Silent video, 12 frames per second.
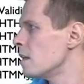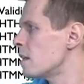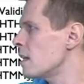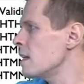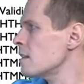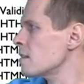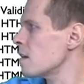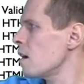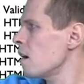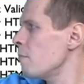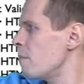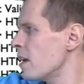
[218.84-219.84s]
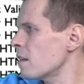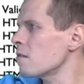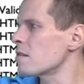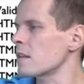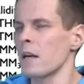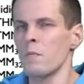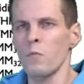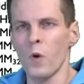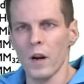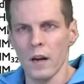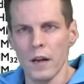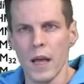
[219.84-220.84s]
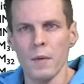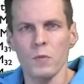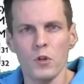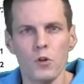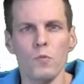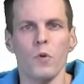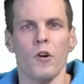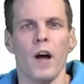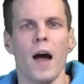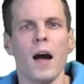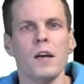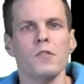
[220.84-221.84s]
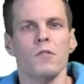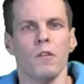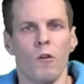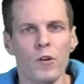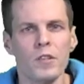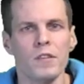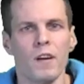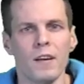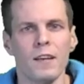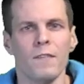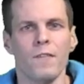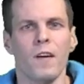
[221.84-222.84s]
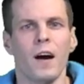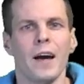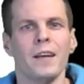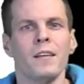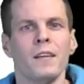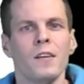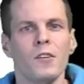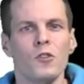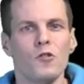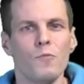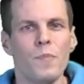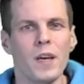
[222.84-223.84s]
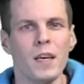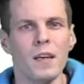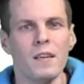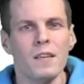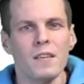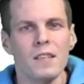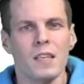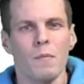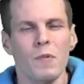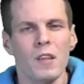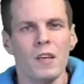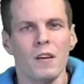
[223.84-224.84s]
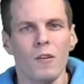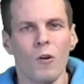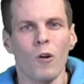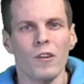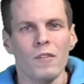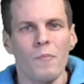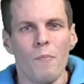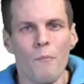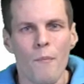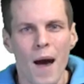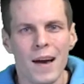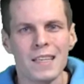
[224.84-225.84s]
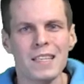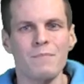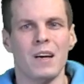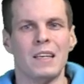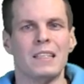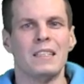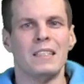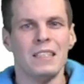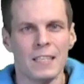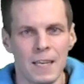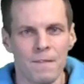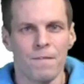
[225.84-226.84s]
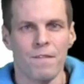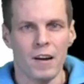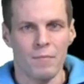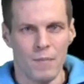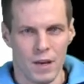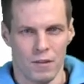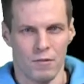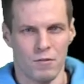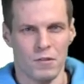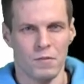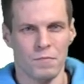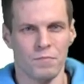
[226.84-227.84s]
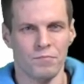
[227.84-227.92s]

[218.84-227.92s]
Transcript: These methods M1 and M2 were actually originally defined to be something called maximally different methods.